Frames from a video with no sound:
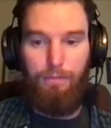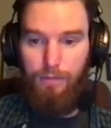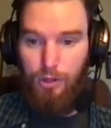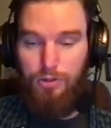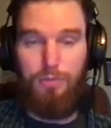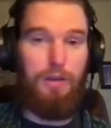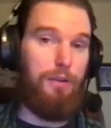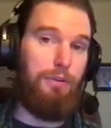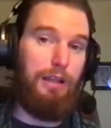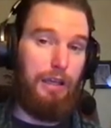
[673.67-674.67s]
You should be
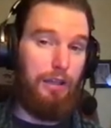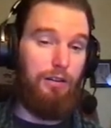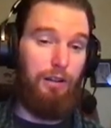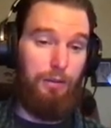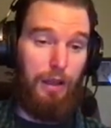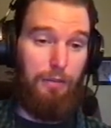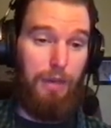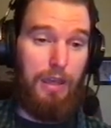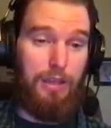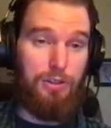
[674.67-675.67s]
completing it and
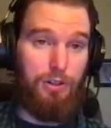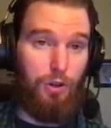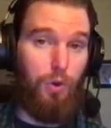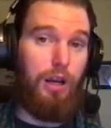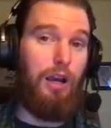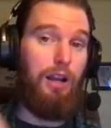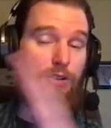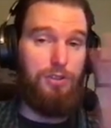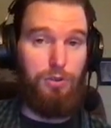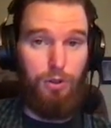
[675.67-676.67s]
making sure you're working on it
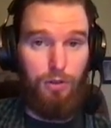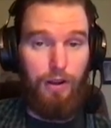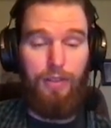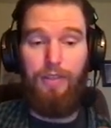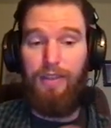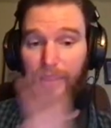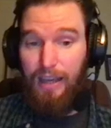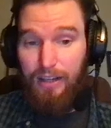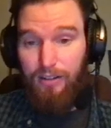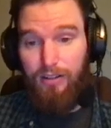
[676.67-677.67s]
sooner rather than
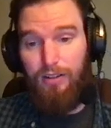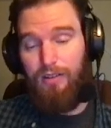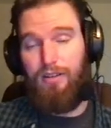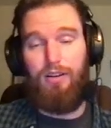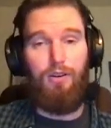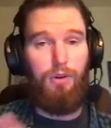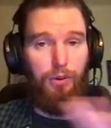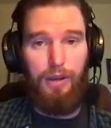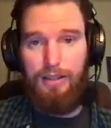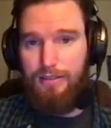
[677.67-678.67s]
later. You don't want to
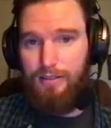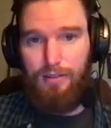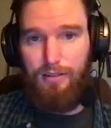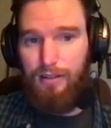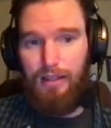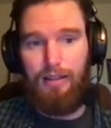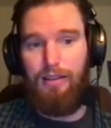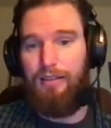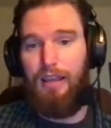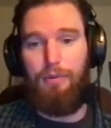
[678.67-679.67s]
wait until the
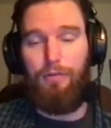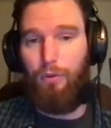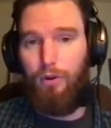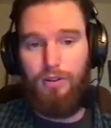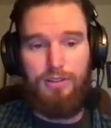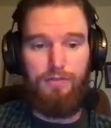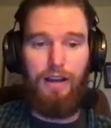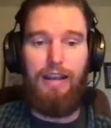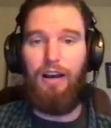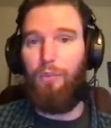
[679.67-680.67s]
day before to
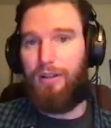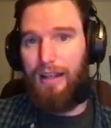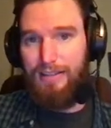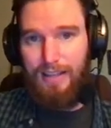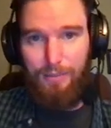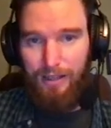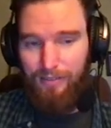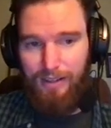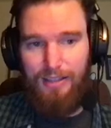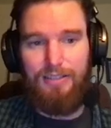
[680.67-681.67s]
find out what that assignment
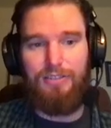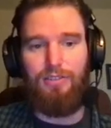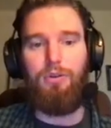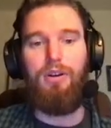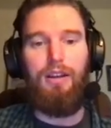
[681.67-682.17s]
even is. So